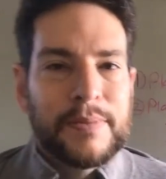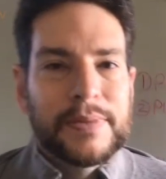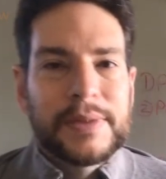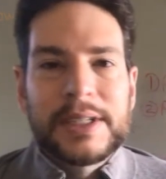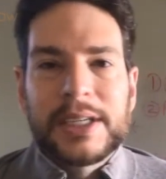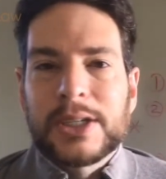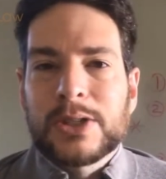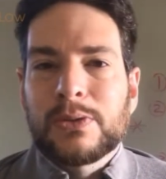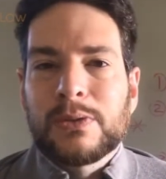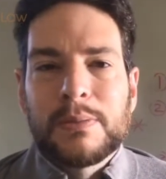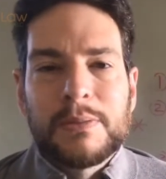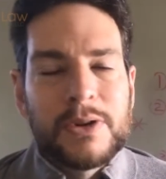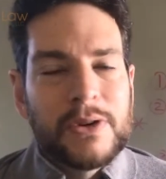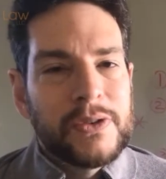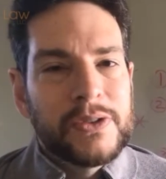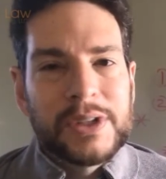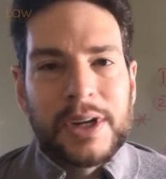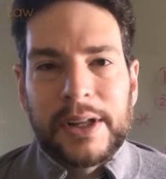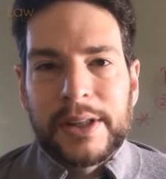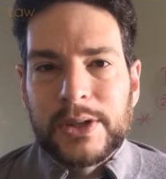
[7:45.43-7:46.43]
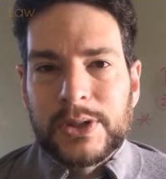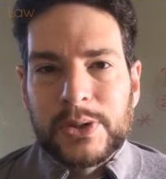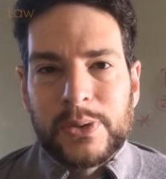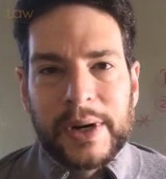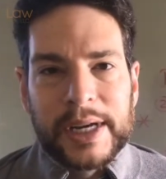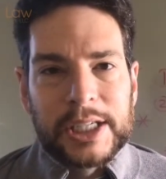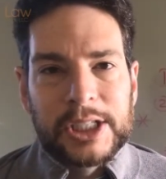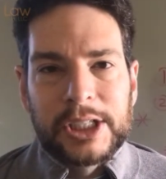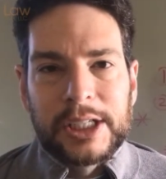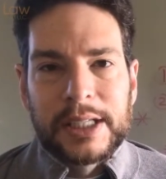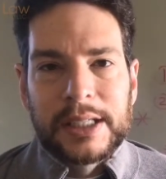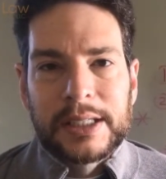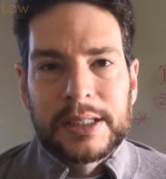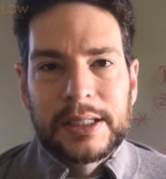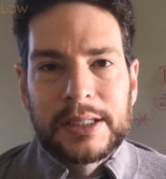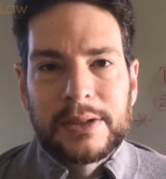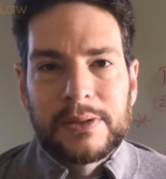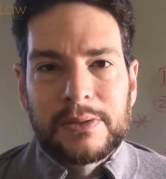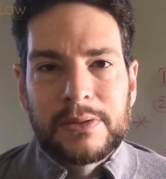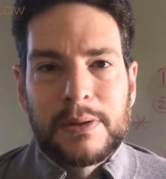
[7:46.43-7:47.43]
just removes all those
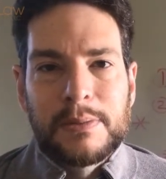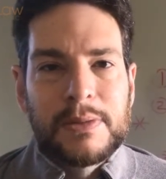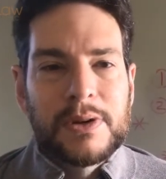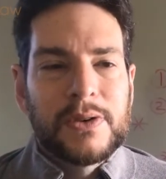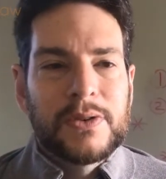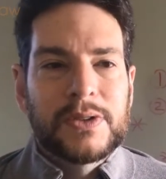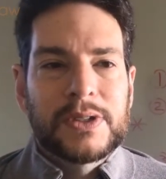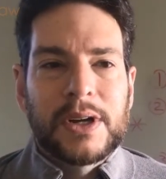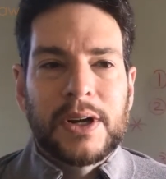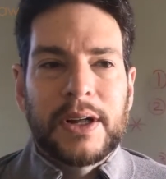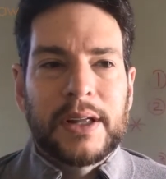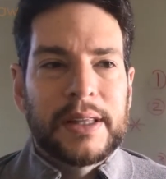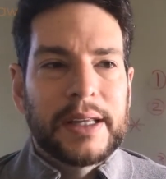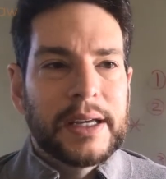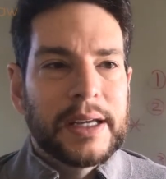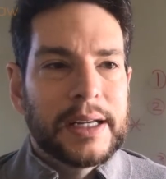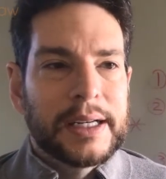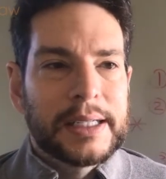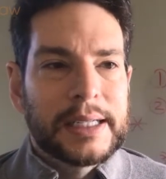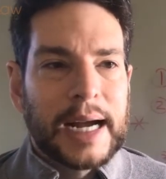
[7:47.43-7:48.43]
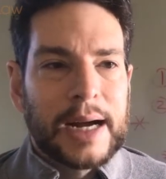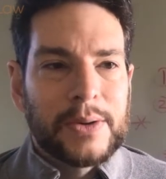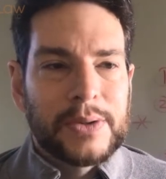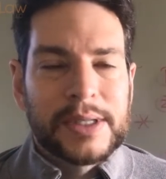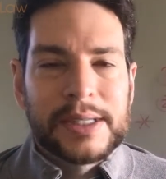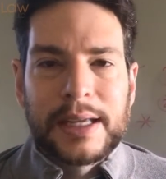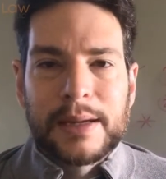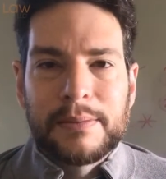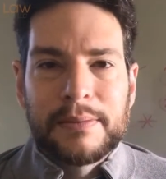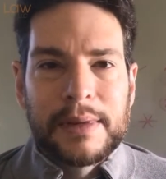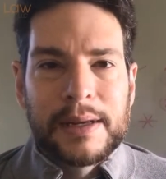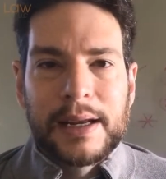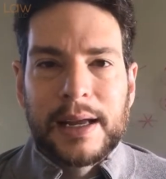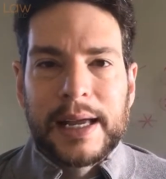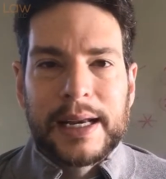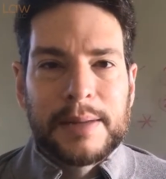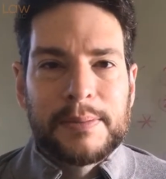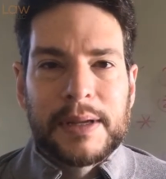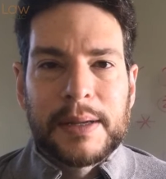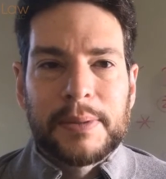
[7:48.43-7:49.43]
questions, removes all the doubts that
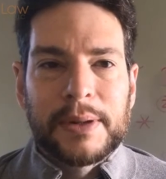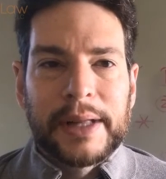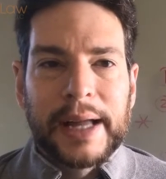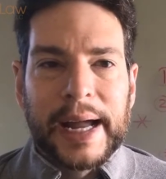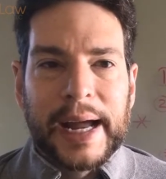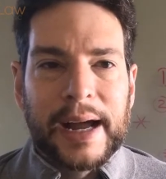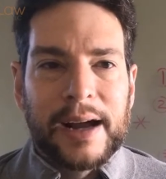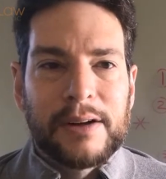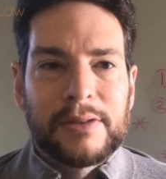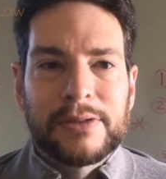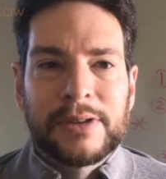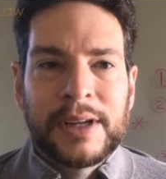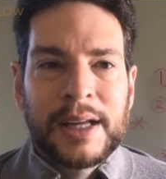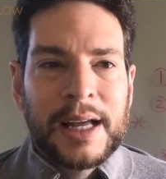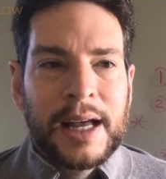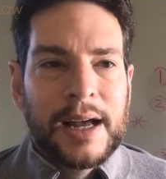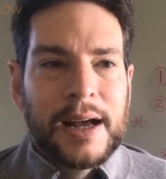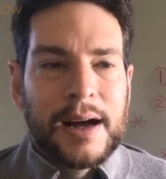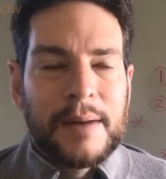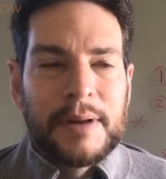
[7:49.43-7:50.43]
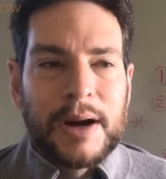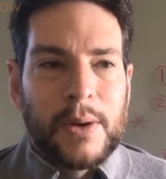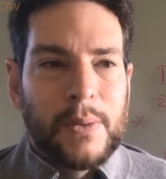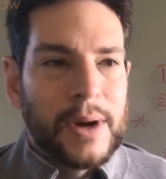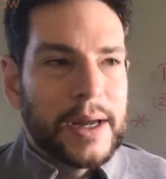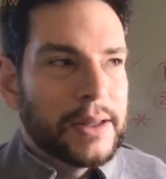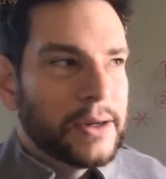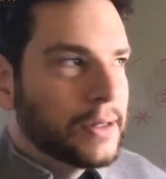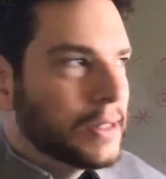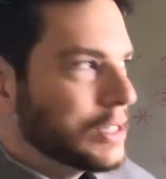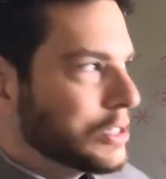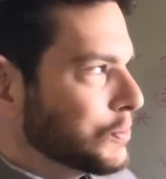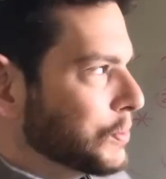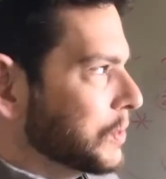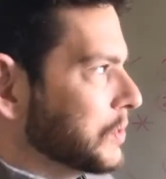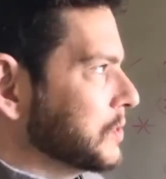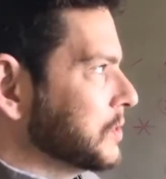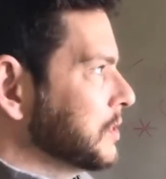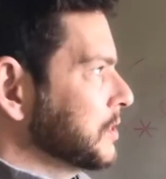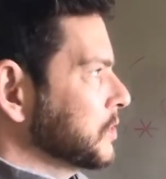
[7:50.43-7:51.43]
many people have about whether this
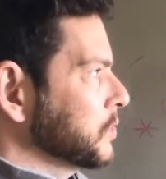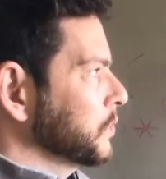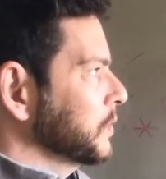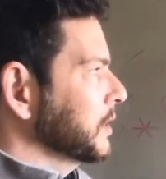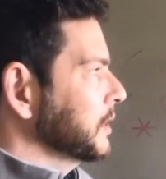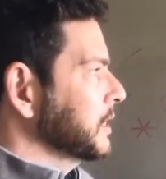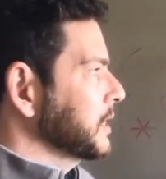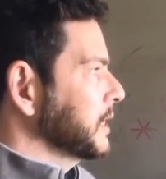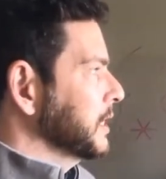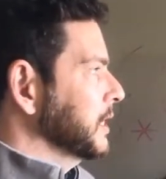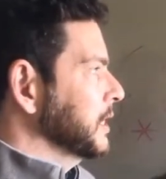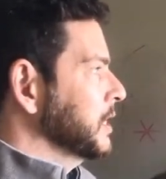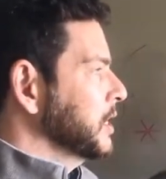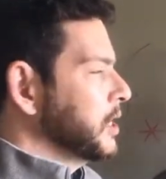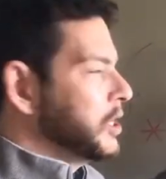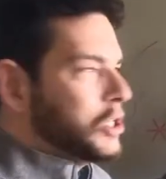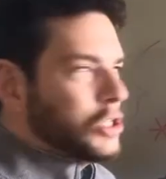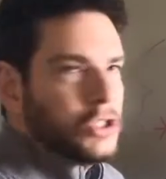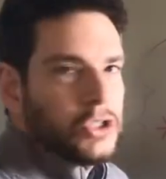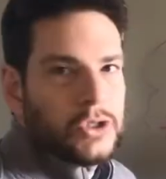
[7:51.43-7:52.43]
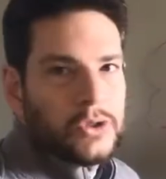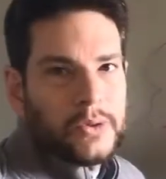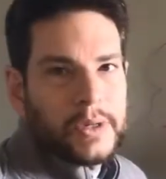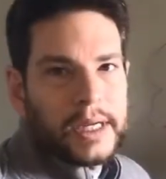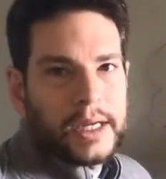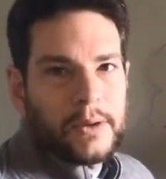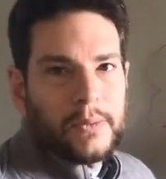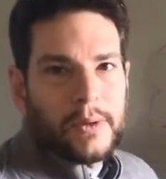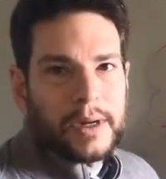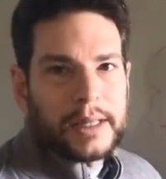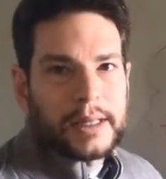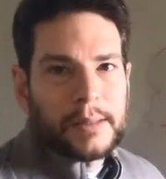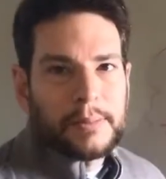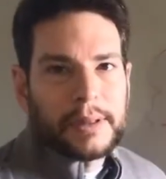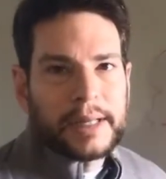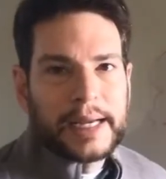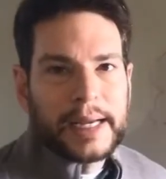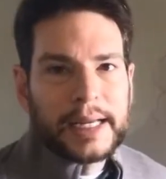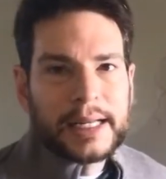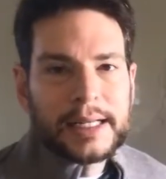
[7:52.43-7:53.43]
person is really doing what the
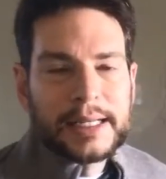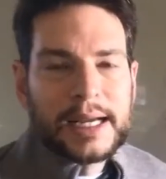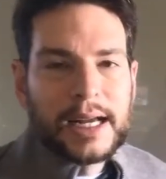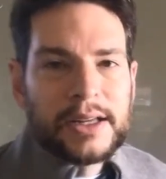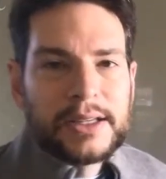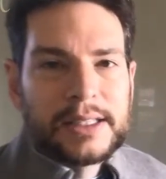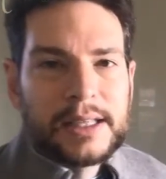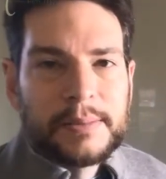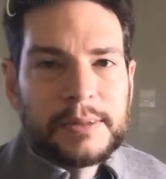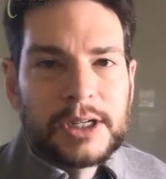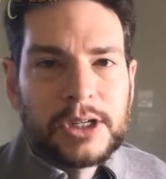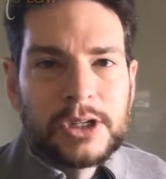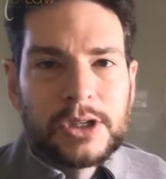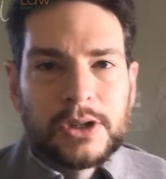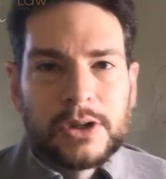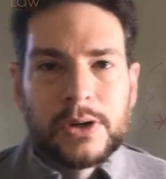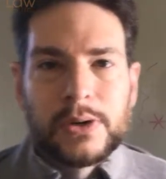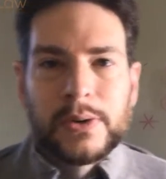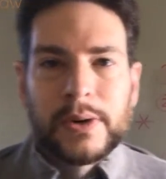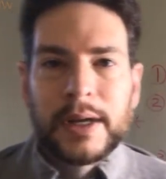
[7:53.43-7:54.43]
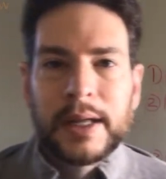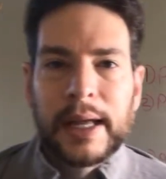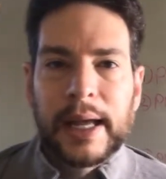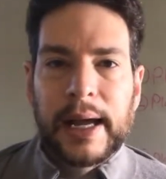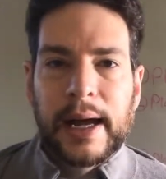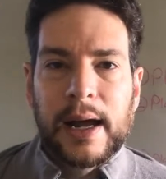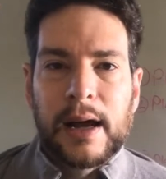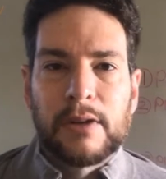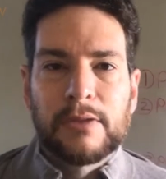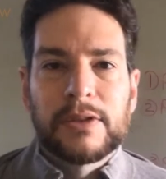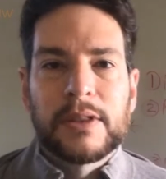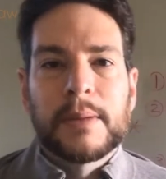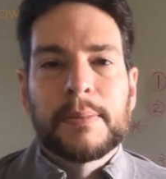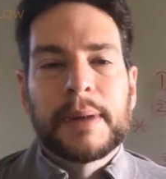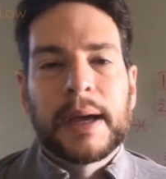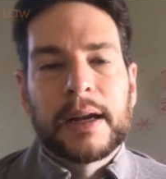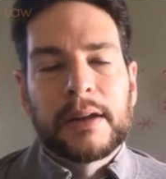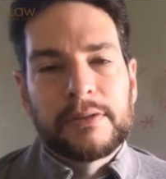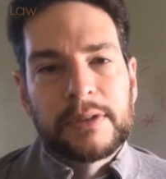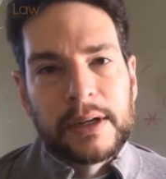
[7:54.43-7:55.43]
plan tells them to do for the
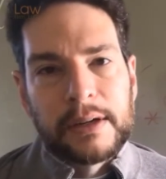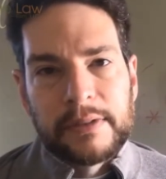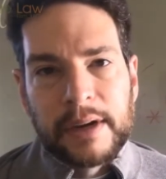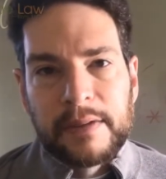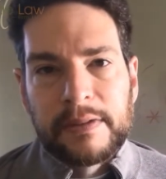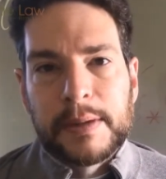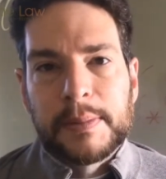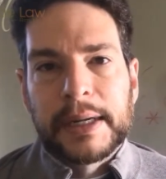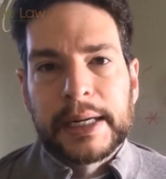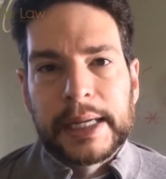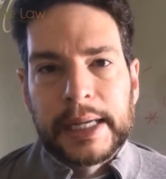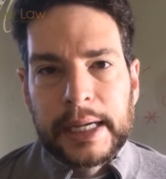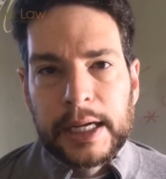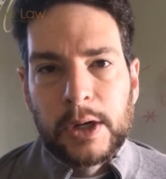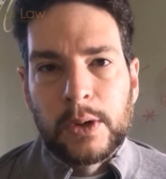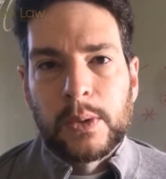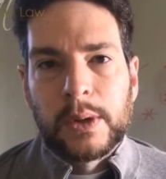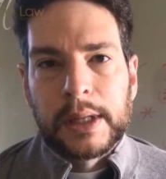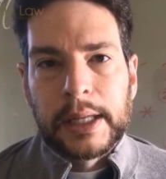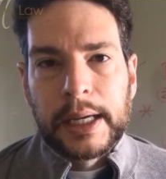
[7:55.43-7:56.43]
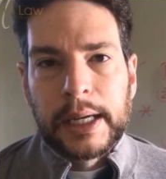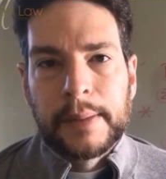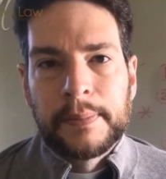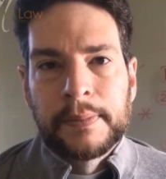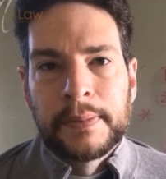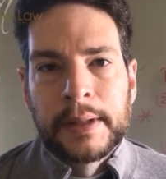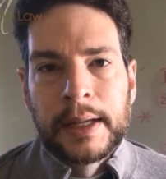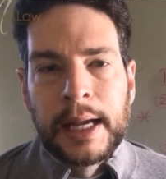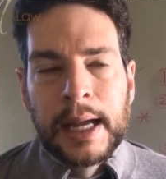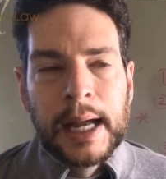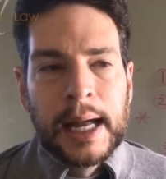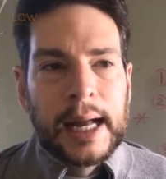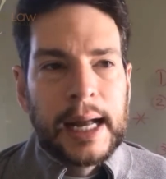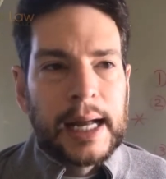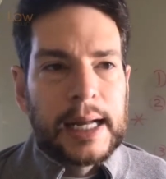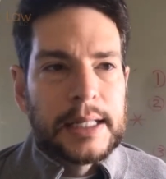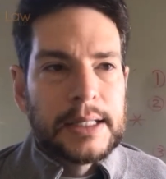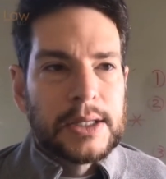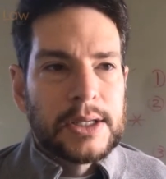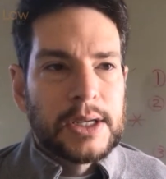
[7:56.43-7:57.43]
benefit of everybody equally.
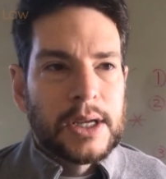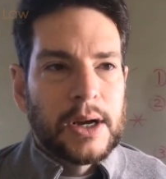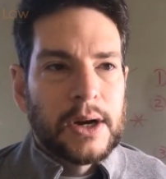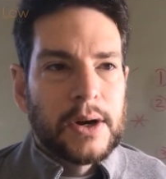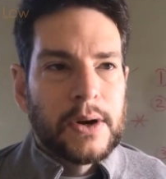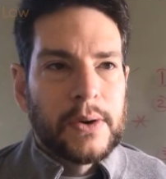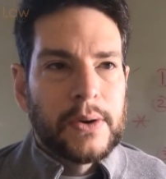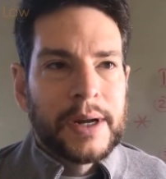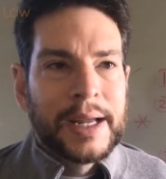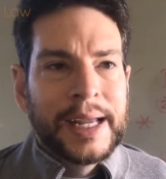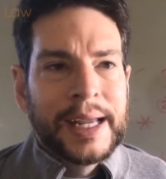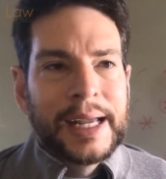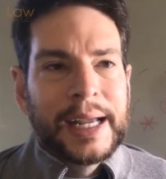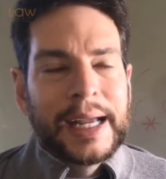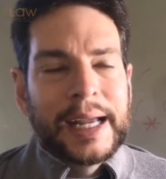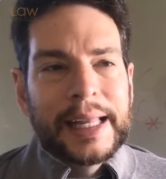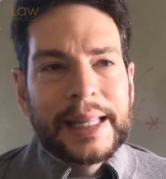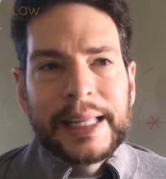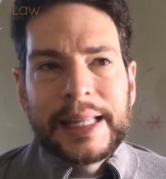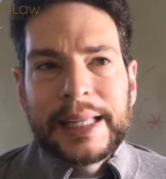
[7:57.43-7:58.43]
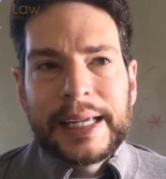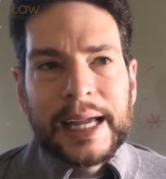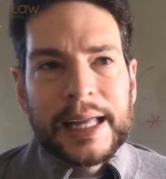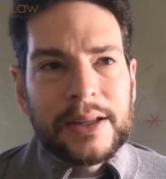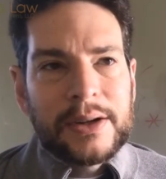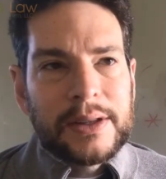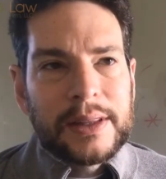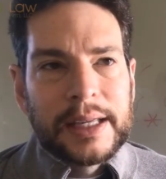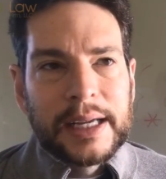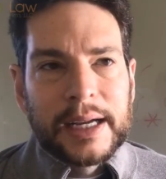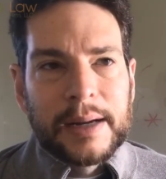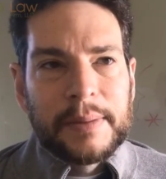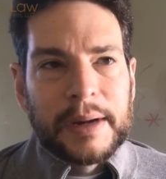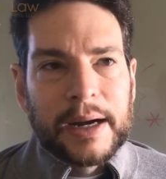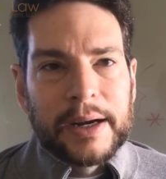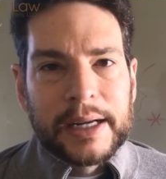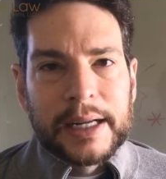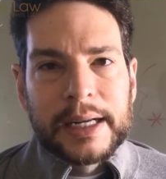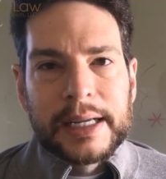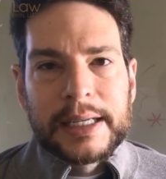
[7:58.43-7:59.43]
And then the other thing
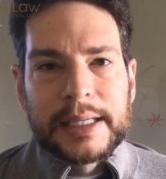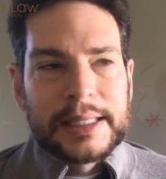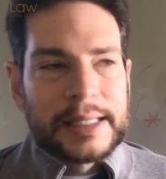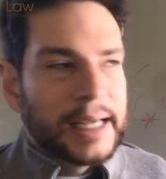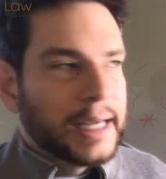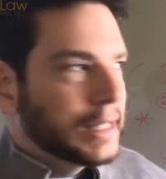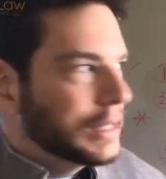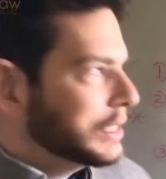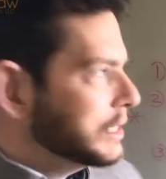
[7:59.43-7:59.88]
about it is that